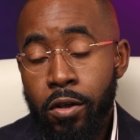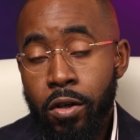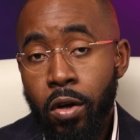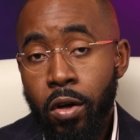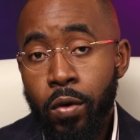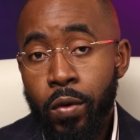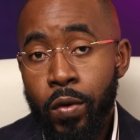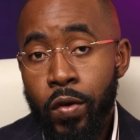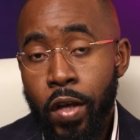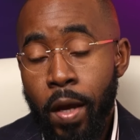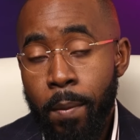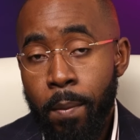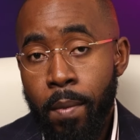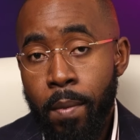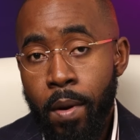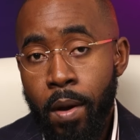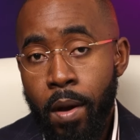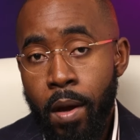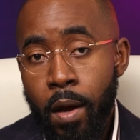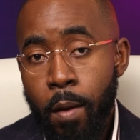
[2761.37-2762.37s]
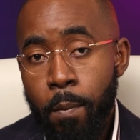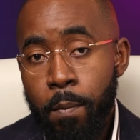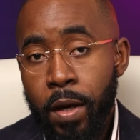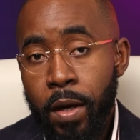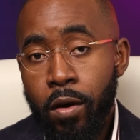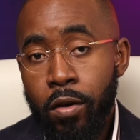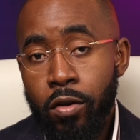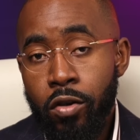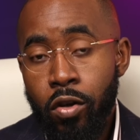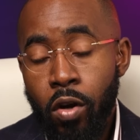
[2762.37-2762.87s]
lose them
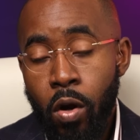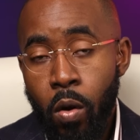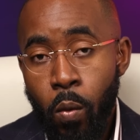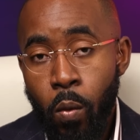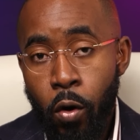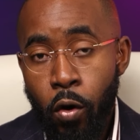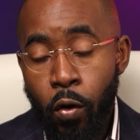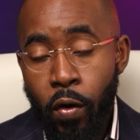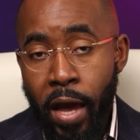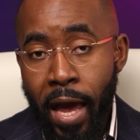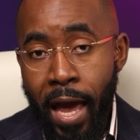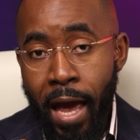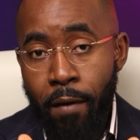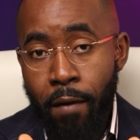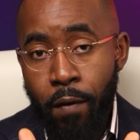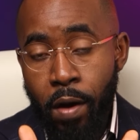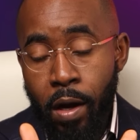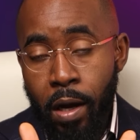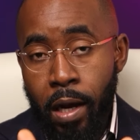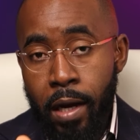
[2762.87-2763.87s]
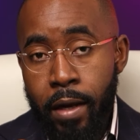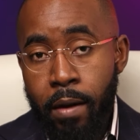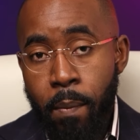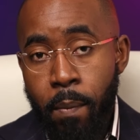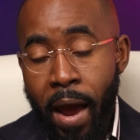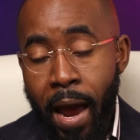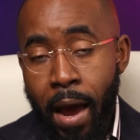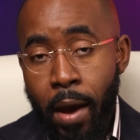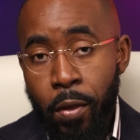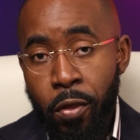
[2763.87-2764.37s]
because we don't have a clear
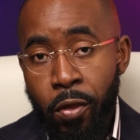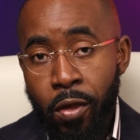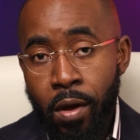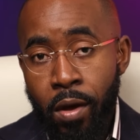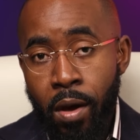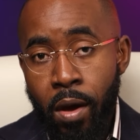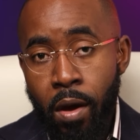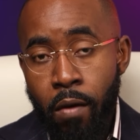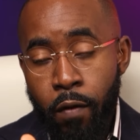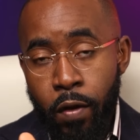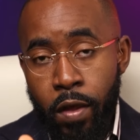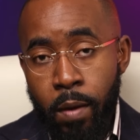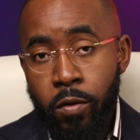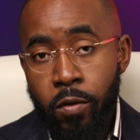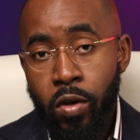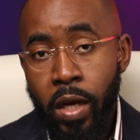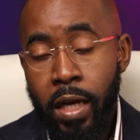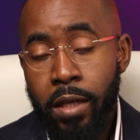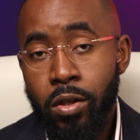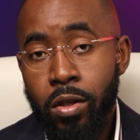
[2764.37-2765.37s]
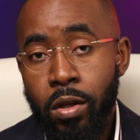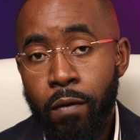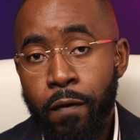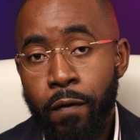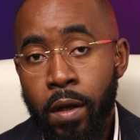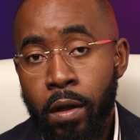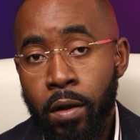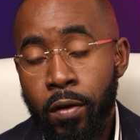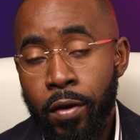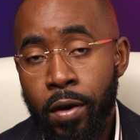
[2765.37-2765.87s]
path for them to enter the
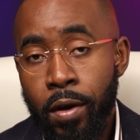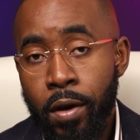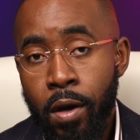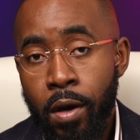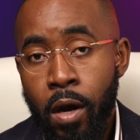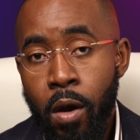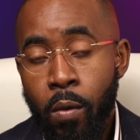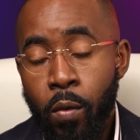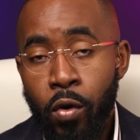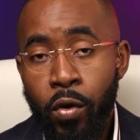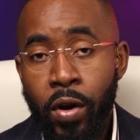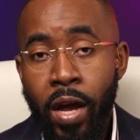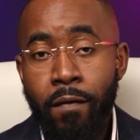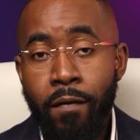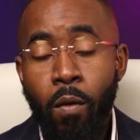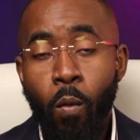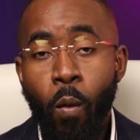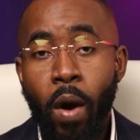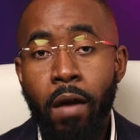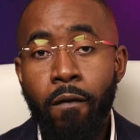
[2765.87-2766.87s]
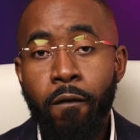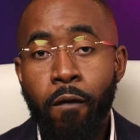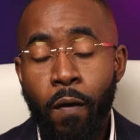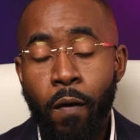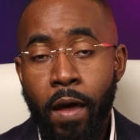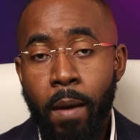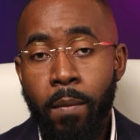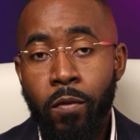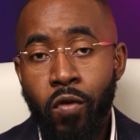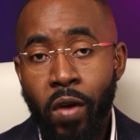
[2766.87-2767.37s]
field. We don't have a way for
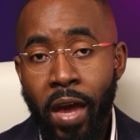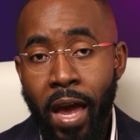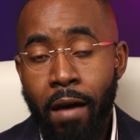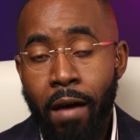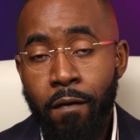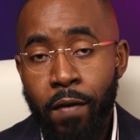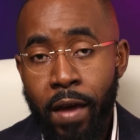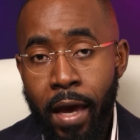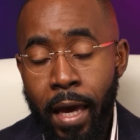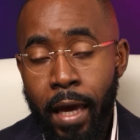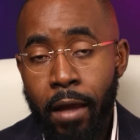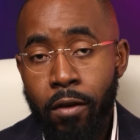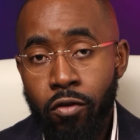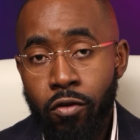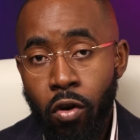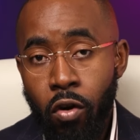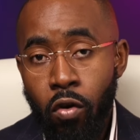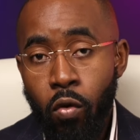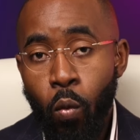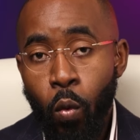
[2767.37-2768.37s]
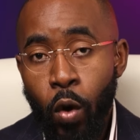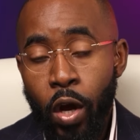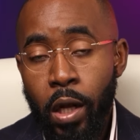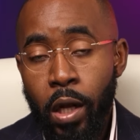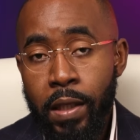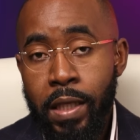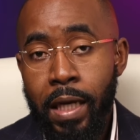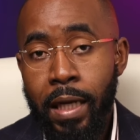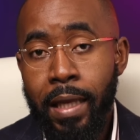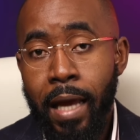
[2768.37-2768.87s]
them to have their hands on real
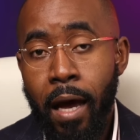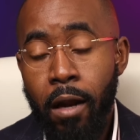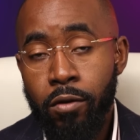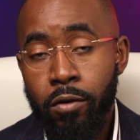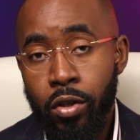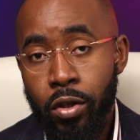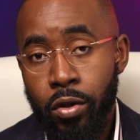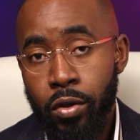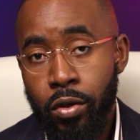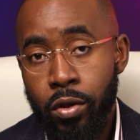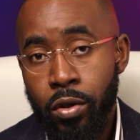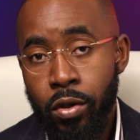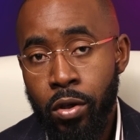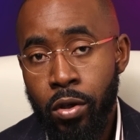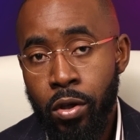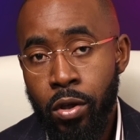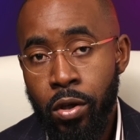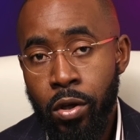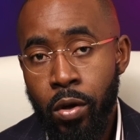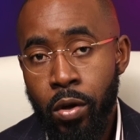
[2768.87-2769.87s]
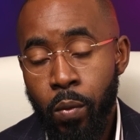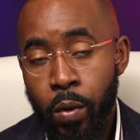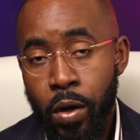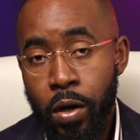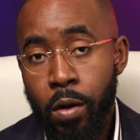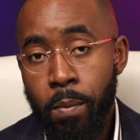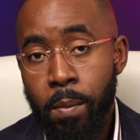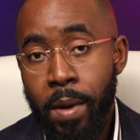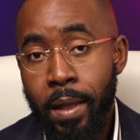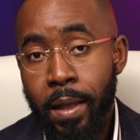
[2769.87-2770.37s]
technologies. We need to
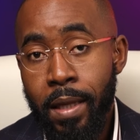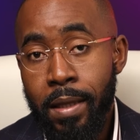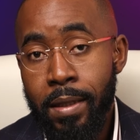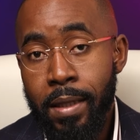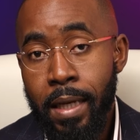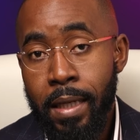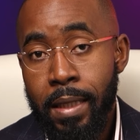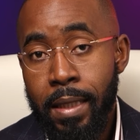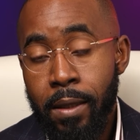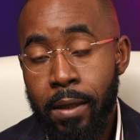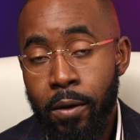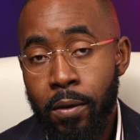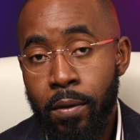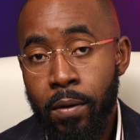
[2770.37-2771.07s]
make this easier.